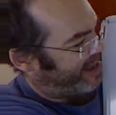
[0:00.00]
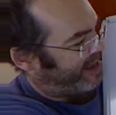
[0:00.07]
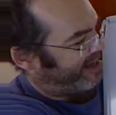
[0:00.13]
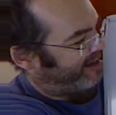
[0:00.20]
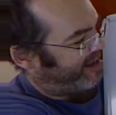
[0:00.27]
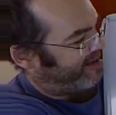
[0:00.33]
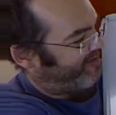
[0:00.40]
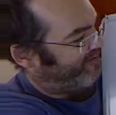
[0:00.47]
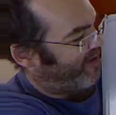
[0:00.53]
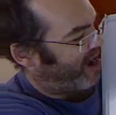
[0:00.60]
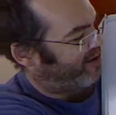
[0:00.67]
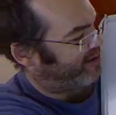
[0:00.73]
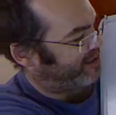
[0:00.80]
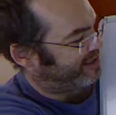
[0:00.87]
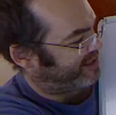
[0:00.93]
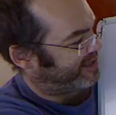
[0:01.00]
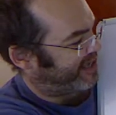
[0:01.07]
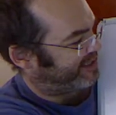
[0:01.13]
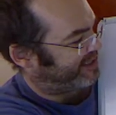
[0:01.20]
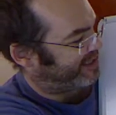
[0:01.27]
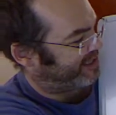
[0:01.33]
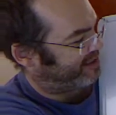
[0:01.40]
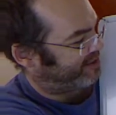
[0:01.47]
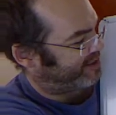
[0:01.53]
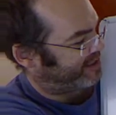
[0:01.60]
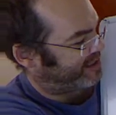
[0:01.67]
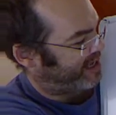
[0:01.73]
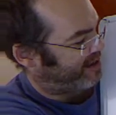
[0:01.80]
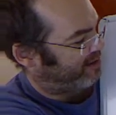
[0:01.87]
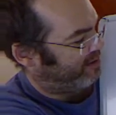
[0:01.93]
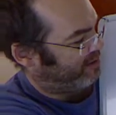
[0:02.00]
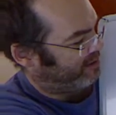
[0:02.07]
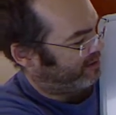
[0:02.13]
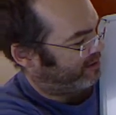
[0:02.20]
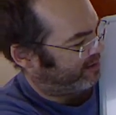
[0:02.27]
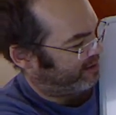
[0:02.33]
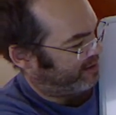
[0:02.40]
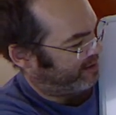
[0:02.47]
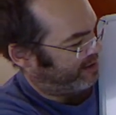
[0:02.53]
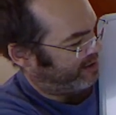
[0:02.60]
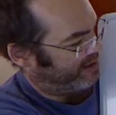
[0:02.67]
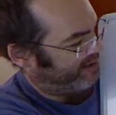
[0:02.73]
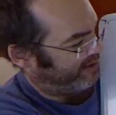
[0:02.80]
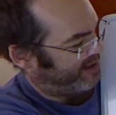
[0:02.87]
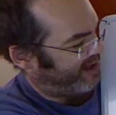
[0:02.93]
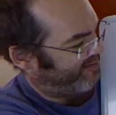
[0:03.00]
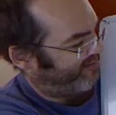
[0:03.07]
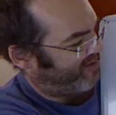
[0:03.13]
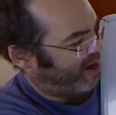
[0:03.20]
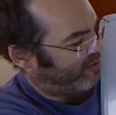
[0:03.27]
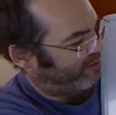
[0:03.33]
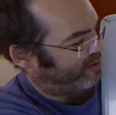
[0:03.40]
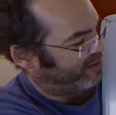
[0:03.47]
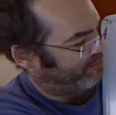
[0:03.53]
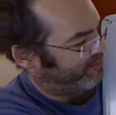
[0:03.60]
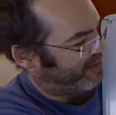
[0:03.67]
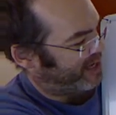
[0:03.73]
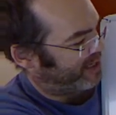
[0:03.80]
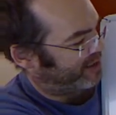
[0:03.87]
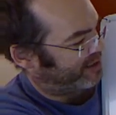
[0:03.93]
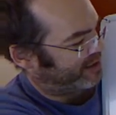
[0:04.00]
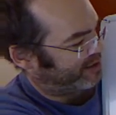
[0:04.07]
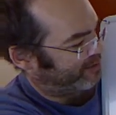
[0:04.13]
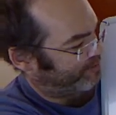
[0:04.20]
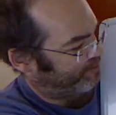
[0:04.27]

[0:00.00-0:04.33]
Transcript: and a virus gets into the cell. That virus makes